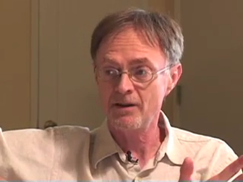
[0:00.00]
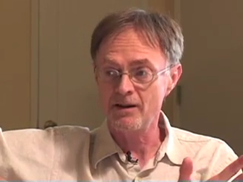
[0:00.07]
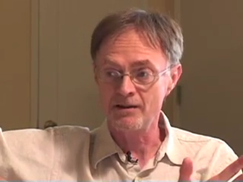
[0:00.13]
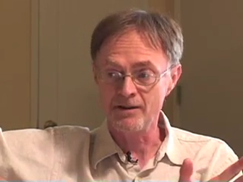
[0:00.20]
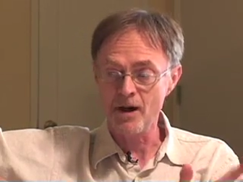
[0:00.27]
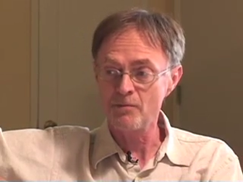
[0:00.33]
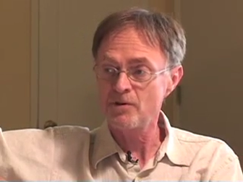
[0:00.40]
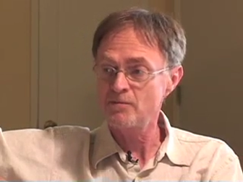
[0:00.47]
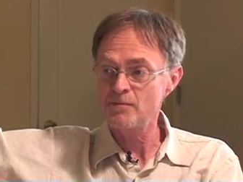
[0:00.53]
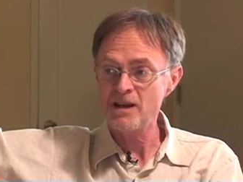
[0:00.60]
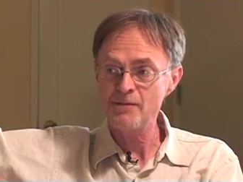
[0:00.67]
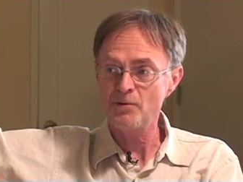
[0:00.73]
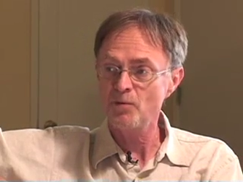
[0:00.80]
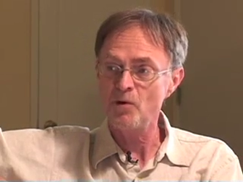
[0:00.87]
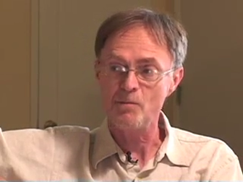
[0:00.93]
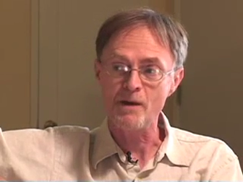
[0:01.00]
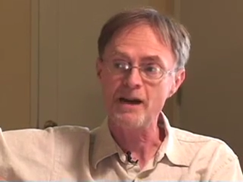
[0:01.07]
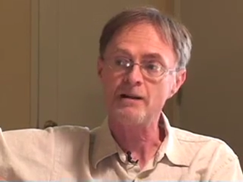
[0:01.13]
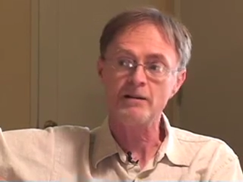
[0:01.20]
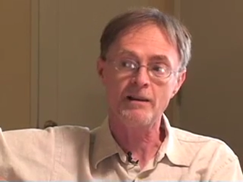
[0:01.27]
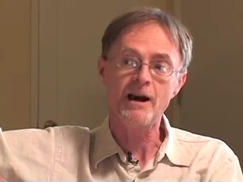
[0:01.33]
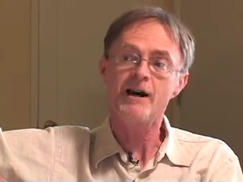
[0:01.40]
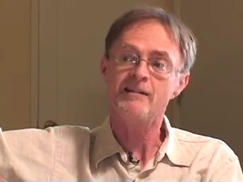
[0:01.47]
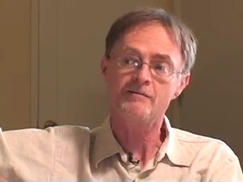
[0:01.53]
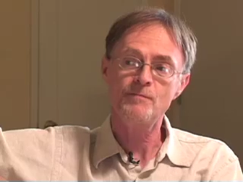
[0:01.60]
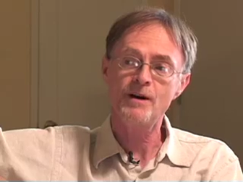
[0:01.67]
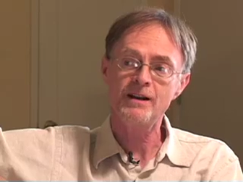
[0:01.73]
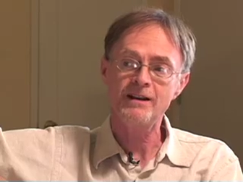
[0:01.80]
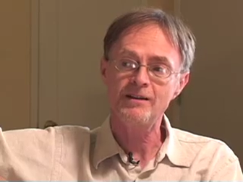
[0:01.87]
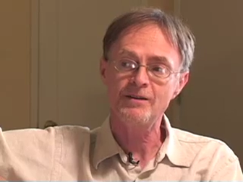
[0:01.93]
a, a, number of people will make a lot of
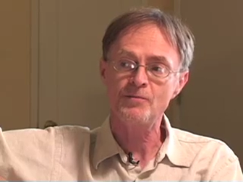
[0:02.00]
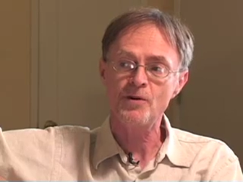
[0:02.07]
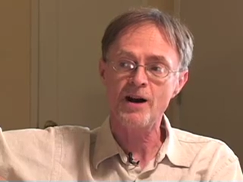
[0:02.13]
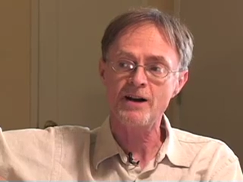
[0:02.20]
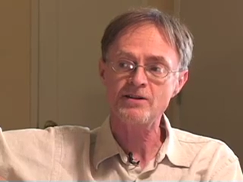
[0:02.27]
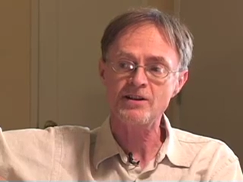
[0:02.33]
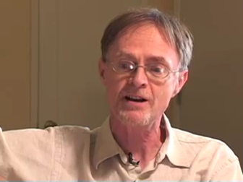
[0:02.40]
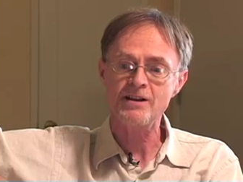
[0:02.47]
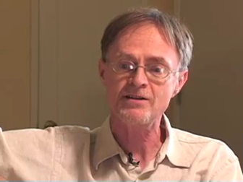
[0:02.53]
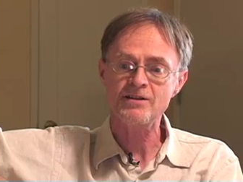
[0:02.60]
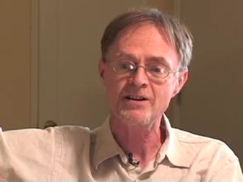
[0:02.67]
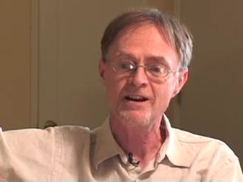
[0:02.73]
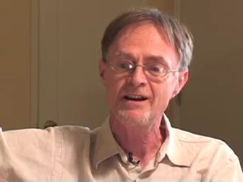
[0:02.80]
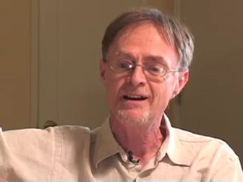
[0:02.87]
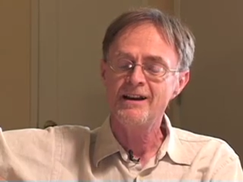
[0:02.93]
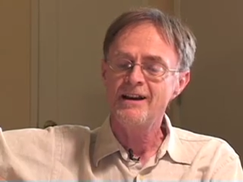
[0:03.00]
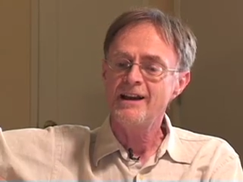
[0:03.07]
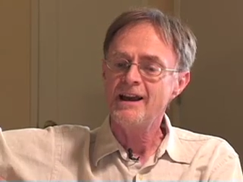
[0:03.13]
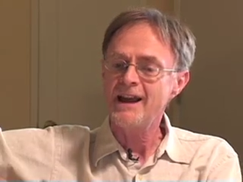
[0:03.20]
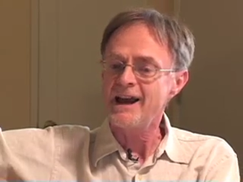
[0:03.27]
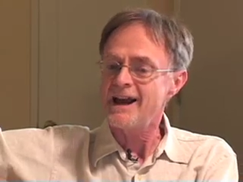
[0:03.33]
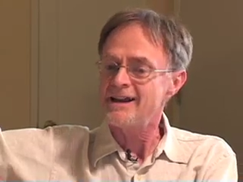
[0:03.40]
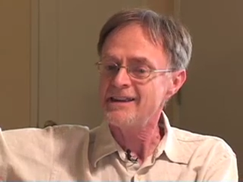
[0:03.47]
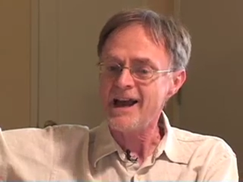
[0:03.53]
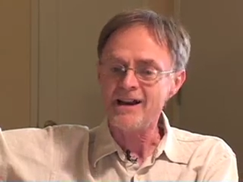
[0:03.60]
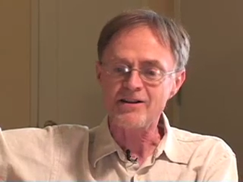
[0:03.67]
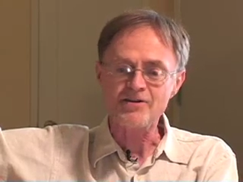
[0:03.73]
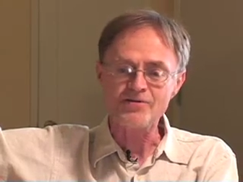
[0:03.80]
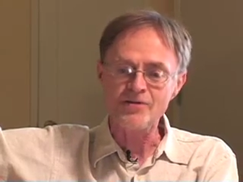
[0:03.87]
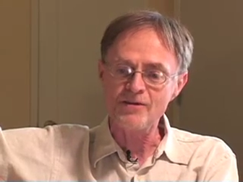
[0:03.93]
money in the process. And at
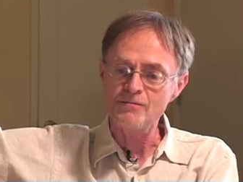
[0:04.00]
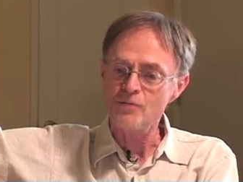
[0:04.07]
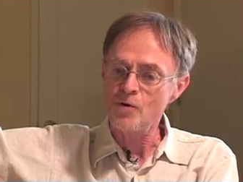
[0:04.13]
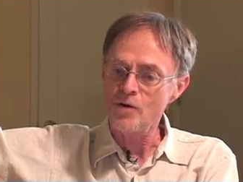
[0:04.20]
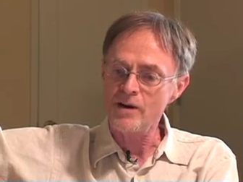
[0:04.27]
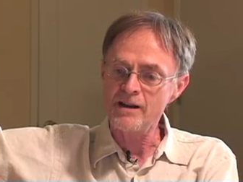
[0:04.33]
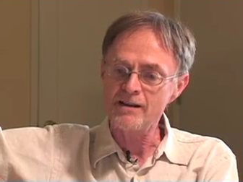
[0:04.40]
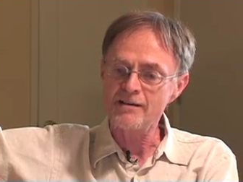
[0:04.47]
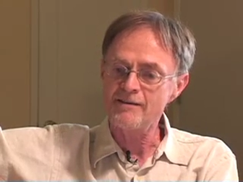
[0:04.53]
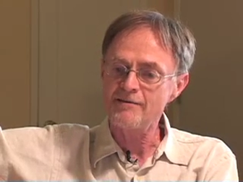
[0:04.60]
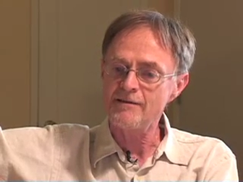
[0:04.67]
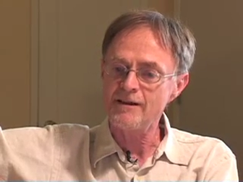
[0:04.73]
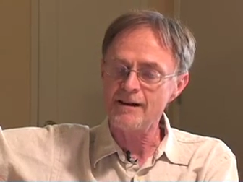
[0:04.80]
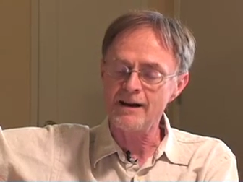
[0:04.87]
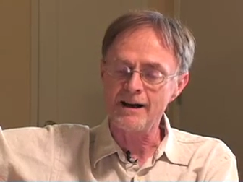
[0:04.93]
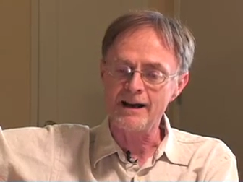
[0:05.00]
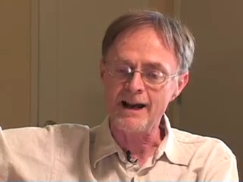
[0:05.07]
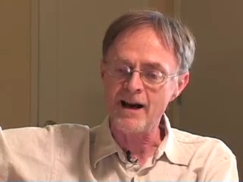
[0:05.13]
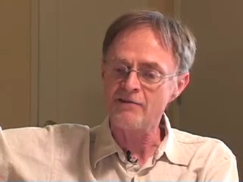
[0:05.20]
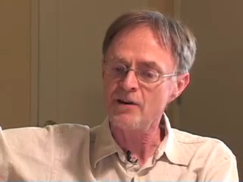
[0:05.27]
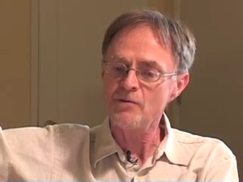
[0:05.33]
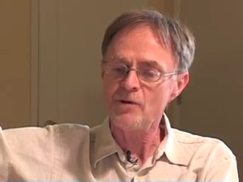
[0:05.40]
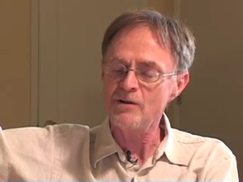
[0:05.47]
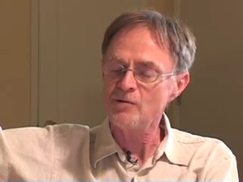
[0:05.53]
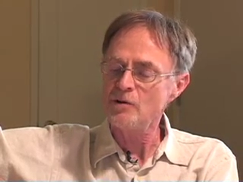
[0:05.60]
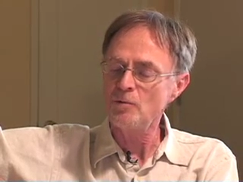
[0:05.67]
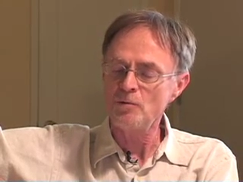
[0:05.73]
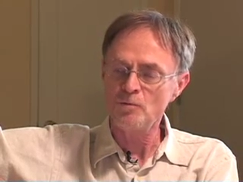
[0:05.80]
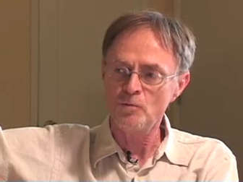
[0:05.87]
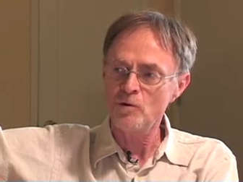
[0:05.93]
a certain point, uh, everyone
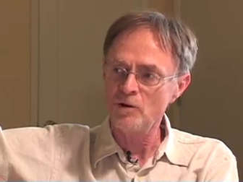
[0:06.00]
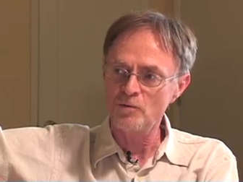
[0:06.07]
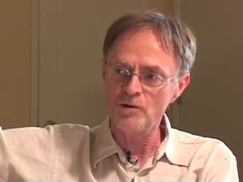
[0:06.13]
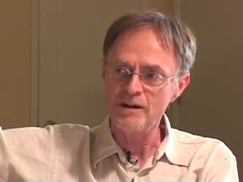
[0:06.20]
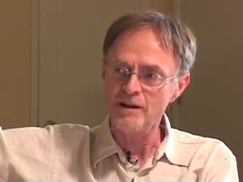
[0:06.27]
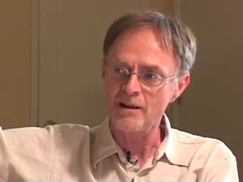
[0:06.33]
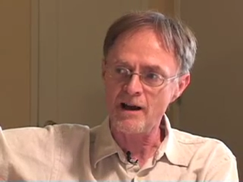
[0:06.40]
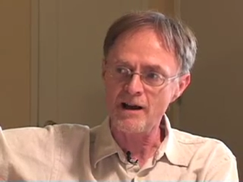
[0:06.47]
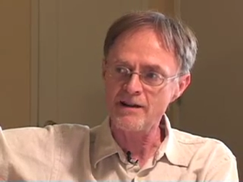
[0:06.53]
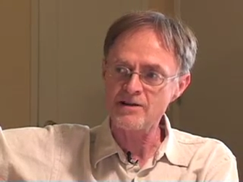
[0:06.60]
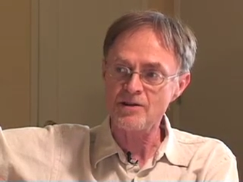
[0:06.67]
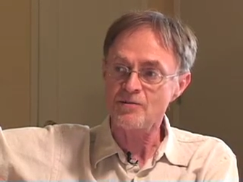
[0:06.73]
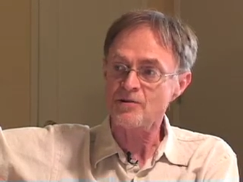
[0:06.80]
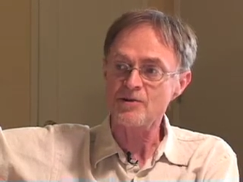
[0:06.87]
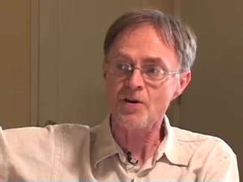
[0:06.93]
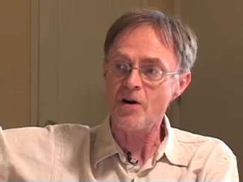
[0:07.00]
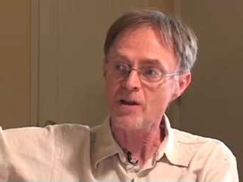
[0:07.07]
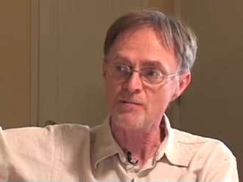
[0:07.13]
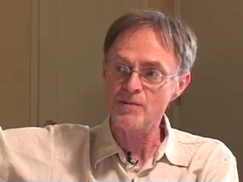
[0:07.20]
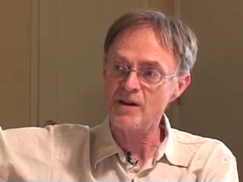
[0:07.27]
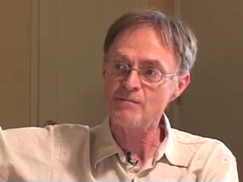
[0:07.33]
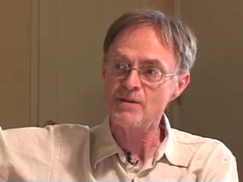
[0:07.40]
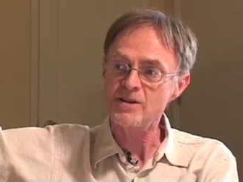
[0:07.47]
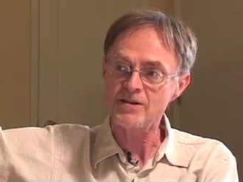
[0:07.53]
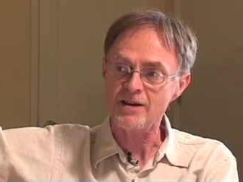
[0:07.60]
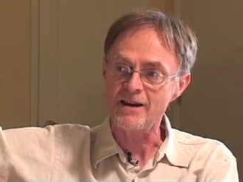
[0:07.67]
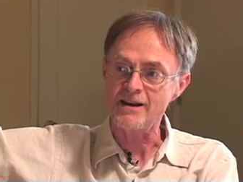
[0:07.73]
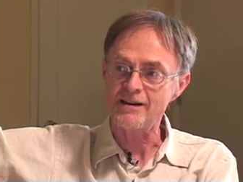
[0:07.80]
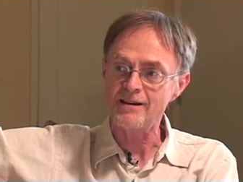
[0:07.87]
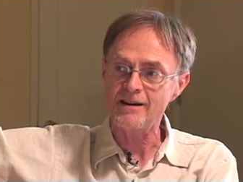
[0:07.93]
will, will realize that it was all a big
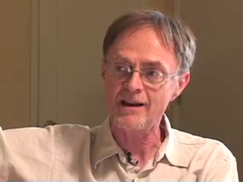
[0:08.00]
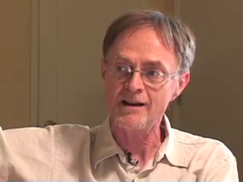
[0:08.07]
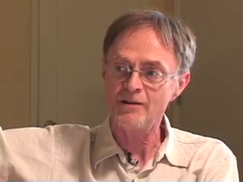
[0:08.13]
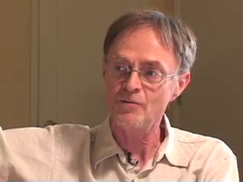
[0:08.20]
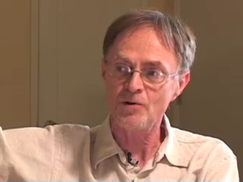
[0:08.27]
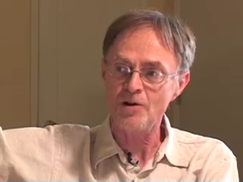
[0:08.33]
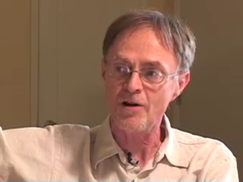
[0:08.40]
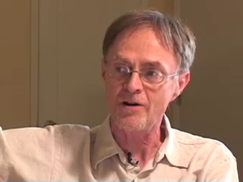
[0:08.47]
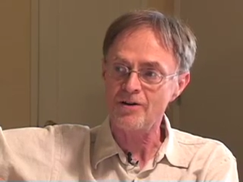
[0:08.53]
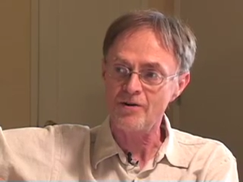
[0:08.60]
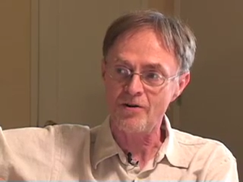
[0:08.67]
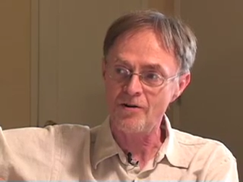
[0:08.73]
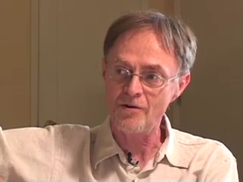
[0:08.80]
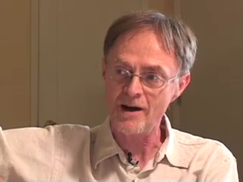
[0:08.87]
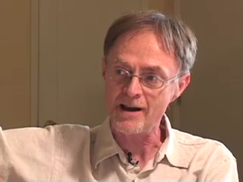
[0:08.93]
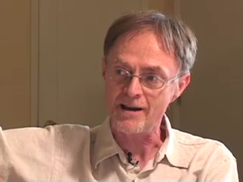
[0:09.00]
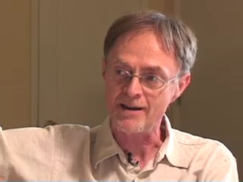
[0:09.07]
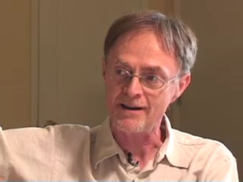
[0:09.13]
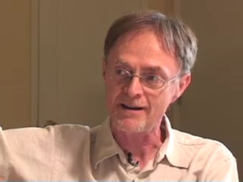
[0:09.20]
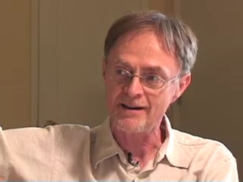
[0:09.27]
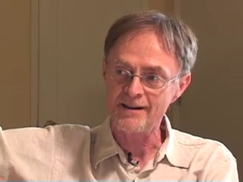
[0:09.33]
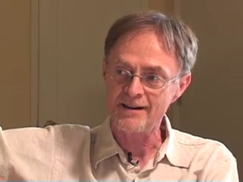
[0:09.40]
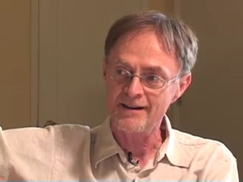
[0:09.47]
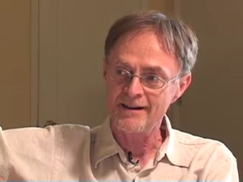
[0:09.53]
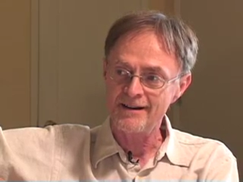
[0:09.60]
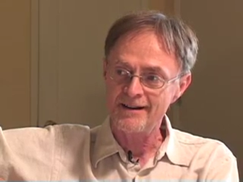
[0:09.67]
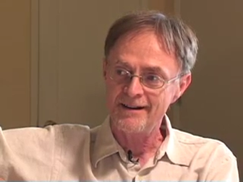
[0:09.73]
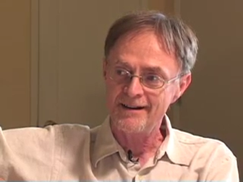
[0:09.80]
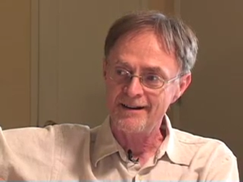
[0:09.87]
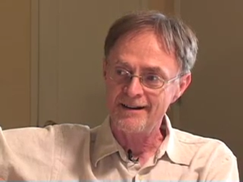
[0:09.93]
mistake and it will all go away. They
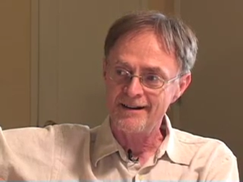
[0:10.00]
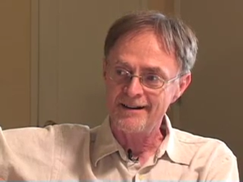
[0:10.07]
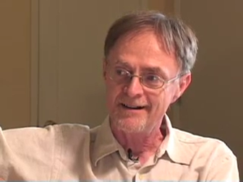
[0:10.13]
already know